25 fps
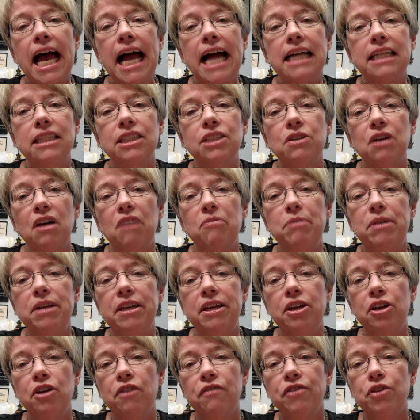And so I've been
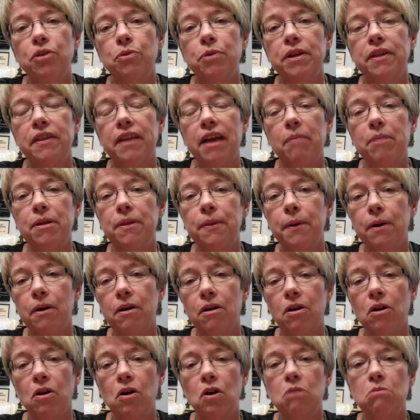interviewing them in their
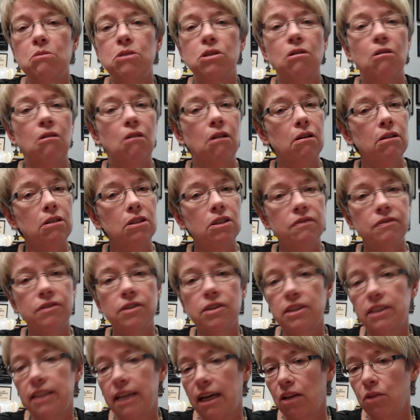homes all
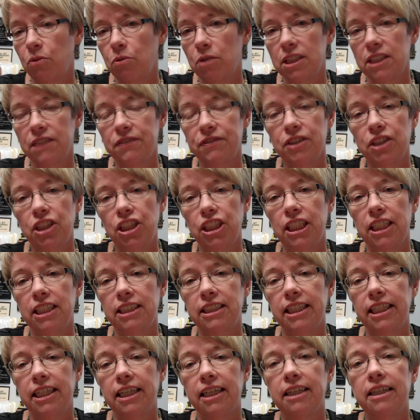over Southwest
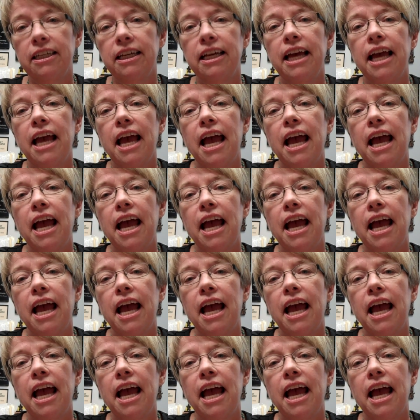Virginia,